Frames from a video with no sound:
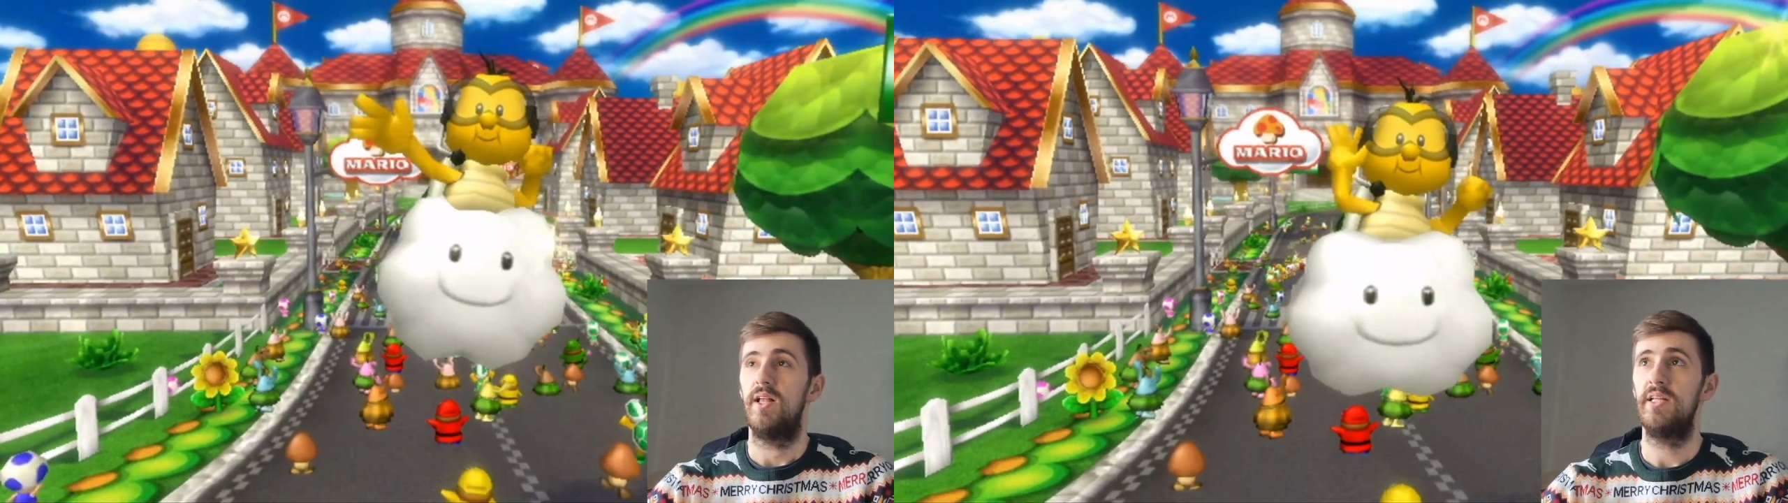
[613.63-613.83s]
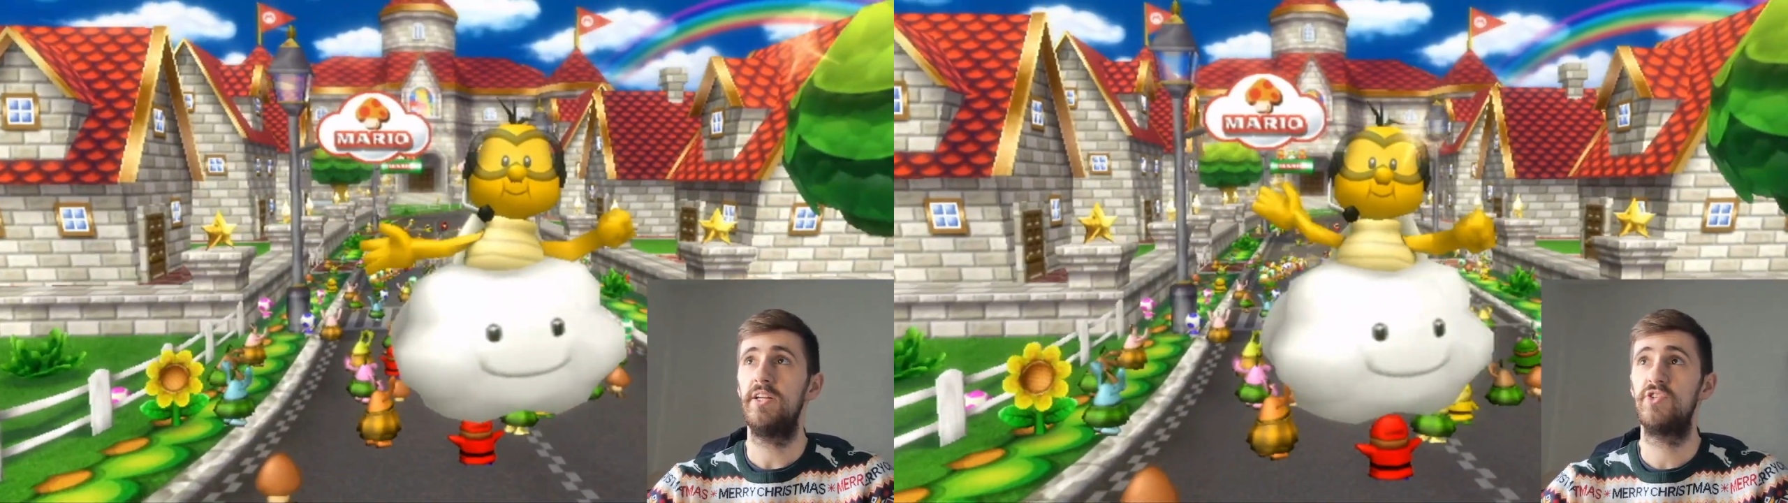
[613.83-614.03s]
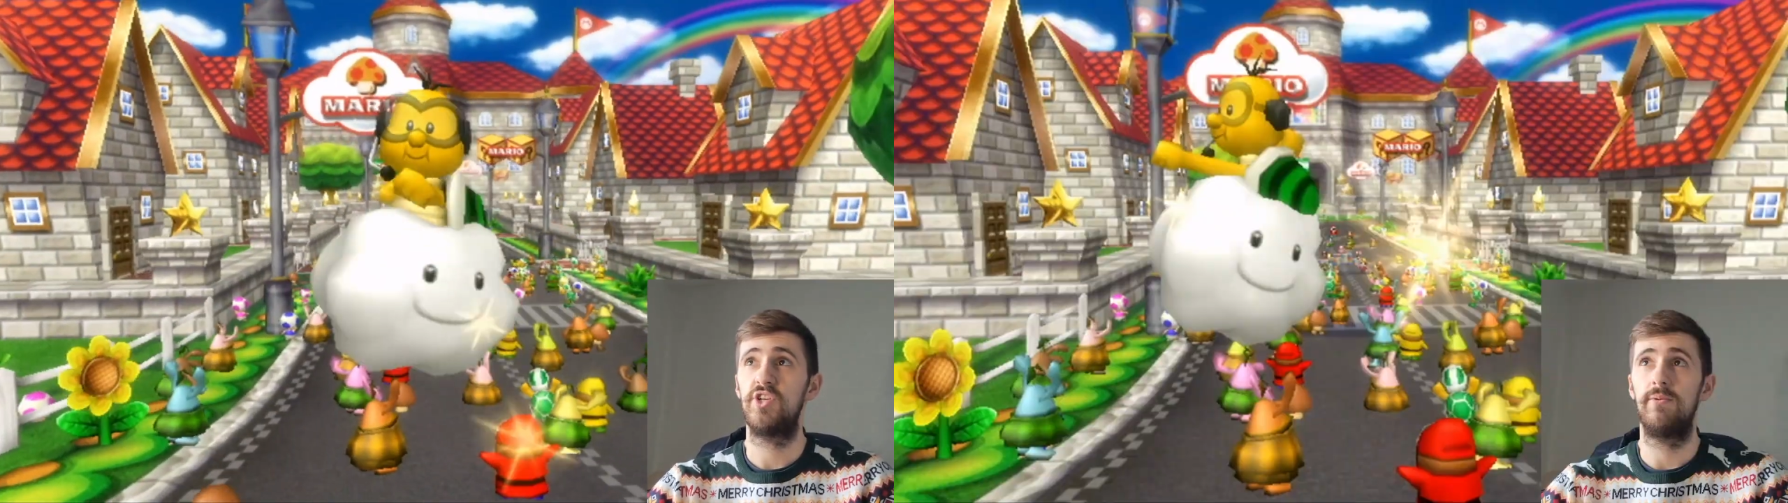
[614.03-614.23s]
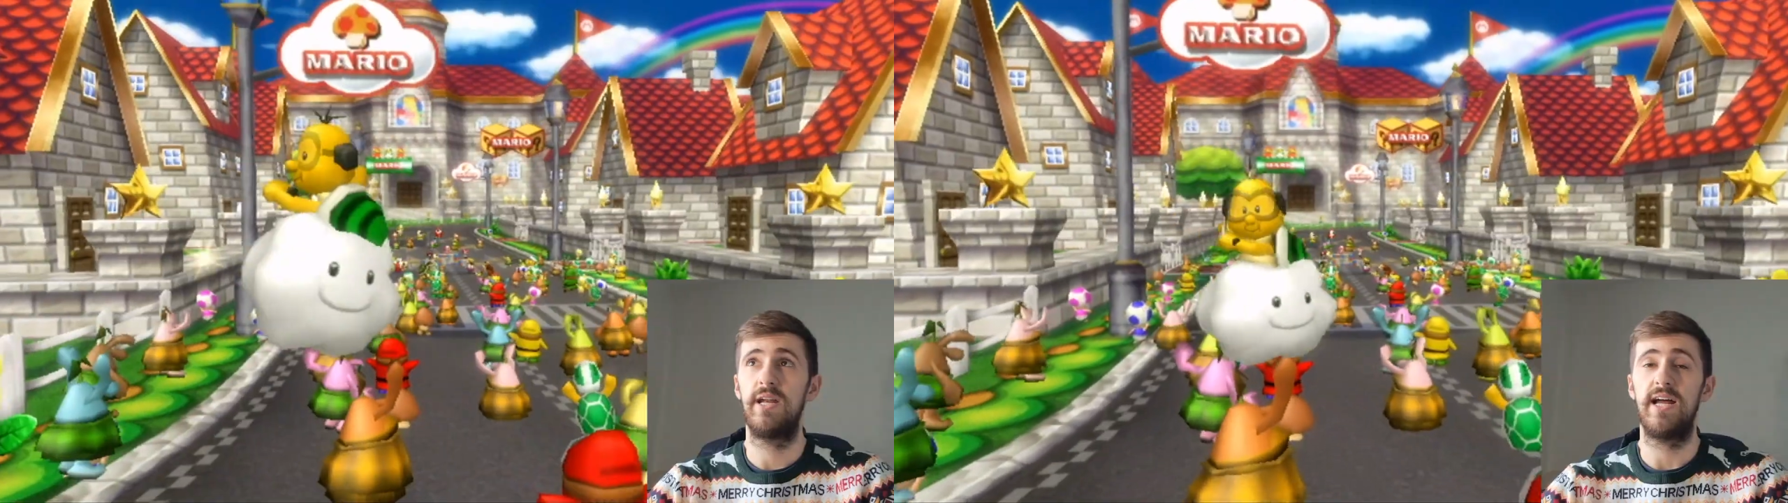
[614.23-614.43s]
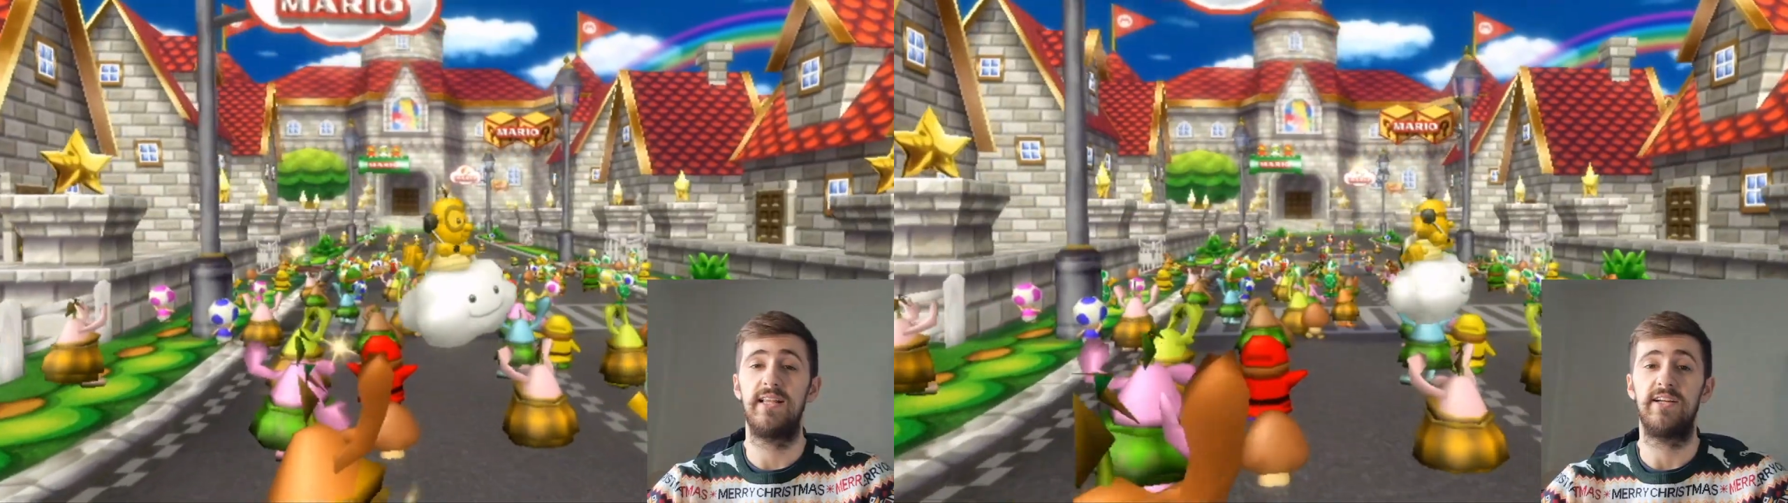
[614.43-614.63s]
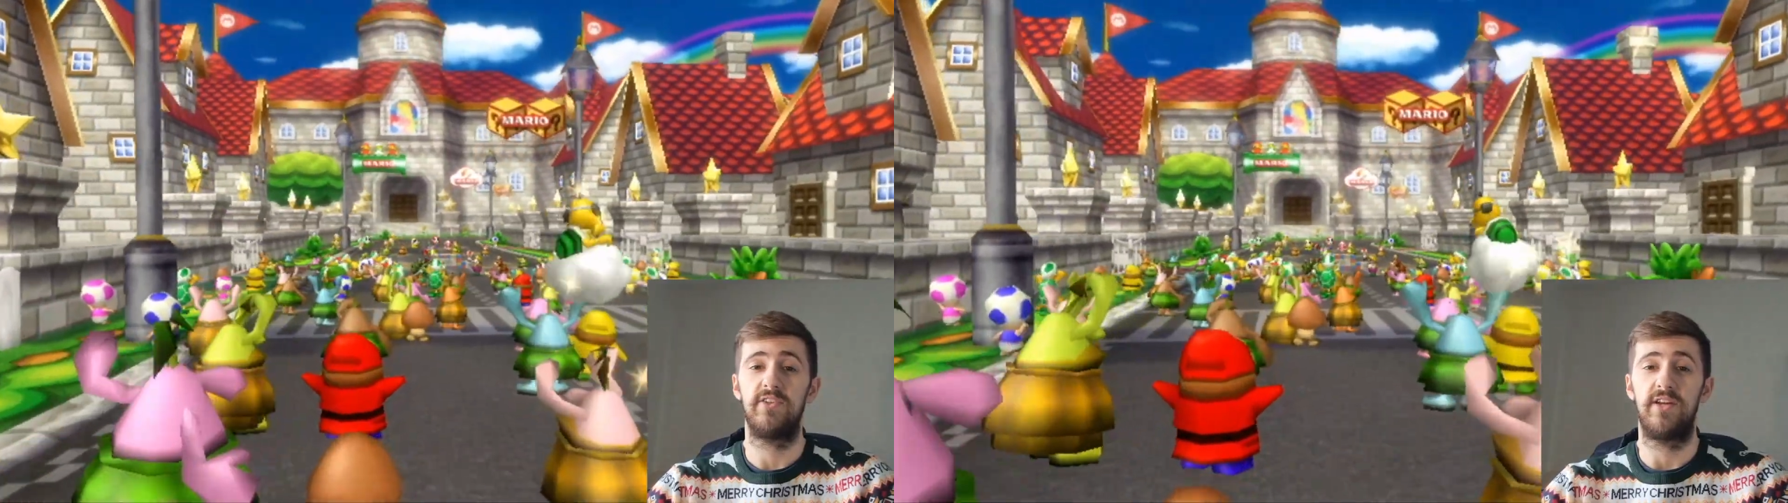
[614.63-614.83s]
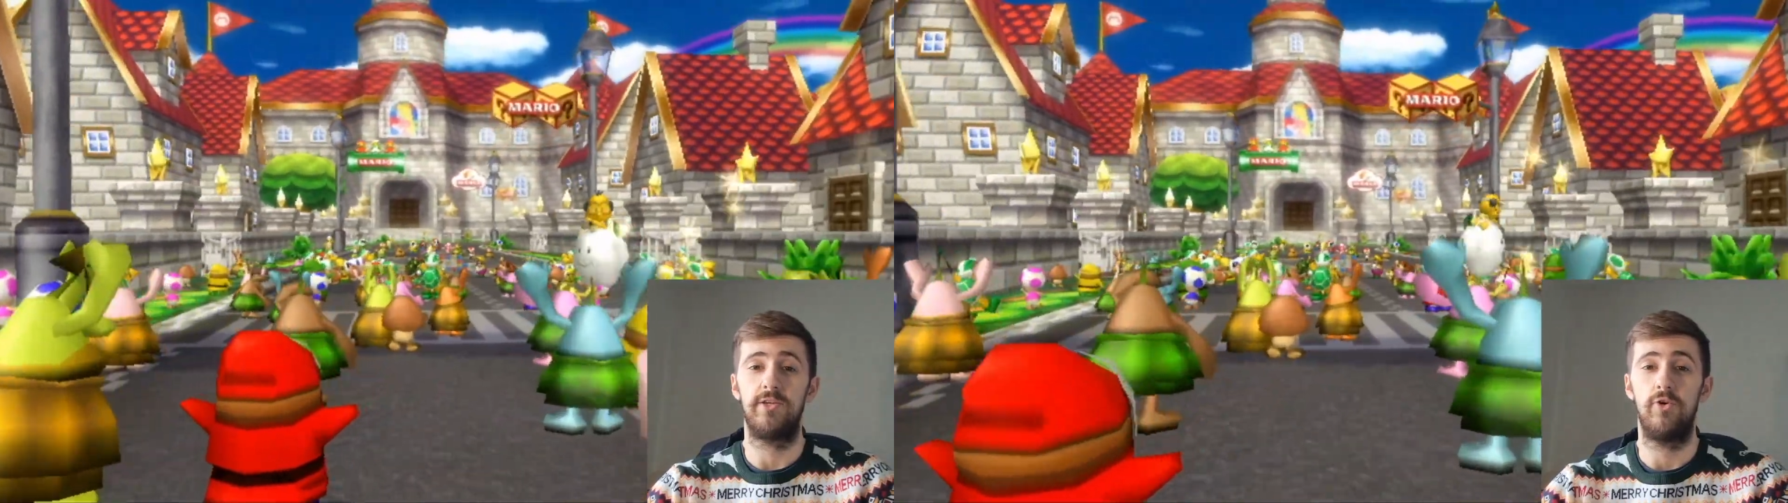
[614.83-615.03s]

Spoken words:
Ladies and gentlemen, I'd like to thank